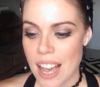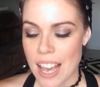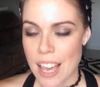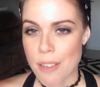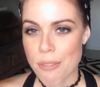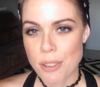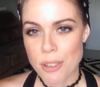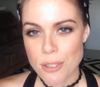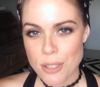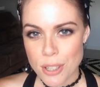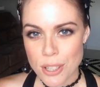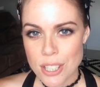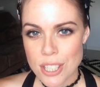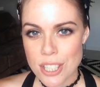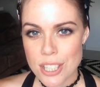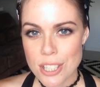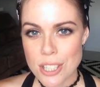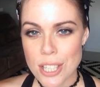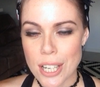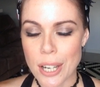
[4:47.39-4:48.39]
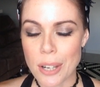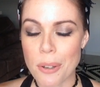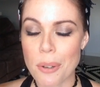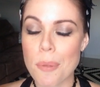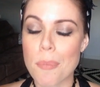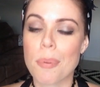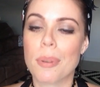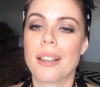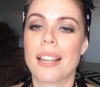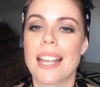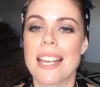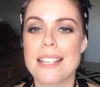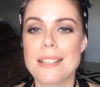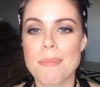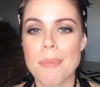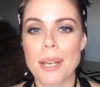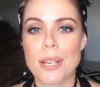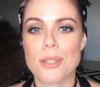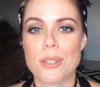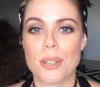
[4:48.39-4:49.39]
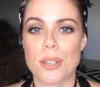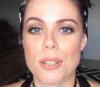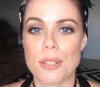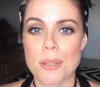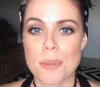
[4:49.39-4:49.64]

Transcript: If you're new to the channel, please make sure you